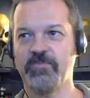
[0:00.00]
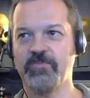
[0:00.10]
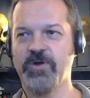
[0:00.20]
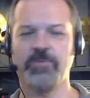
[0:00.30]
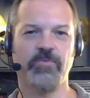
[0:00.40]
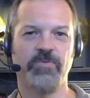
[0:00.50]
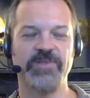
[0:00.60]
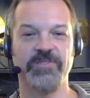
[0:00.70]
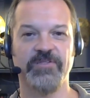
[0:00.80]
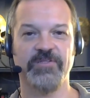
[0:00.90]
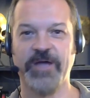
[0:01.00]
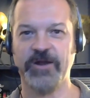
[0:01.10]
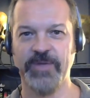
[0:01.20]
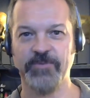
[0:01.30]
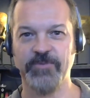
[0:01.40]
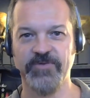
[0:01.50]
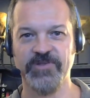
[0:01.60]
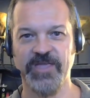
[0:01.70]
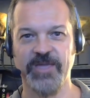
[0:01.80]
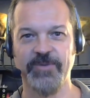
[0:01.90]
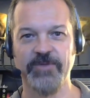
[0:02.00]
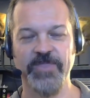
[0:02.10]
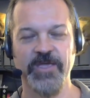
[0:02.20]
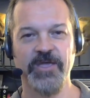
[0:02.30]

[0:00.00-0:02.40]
one of the recent Spider-Man movies that came out